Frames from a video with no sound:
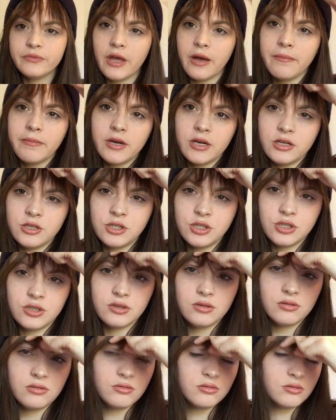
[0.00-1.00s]
I'm gonna
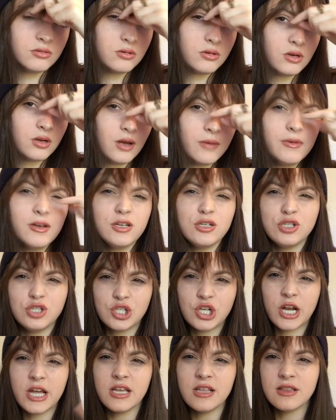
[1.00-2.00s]

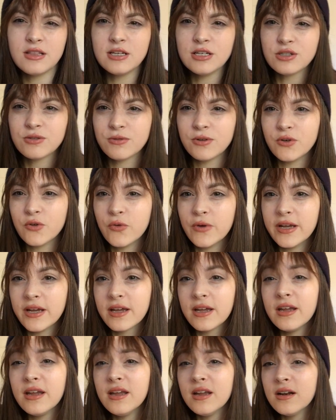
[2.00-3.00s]
straighten this real
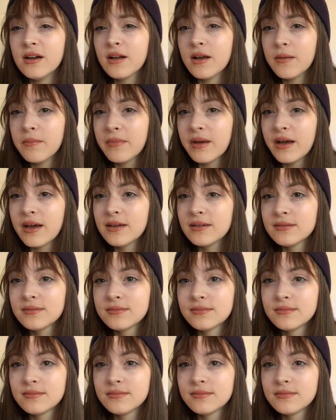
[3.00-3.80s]
quick and come back.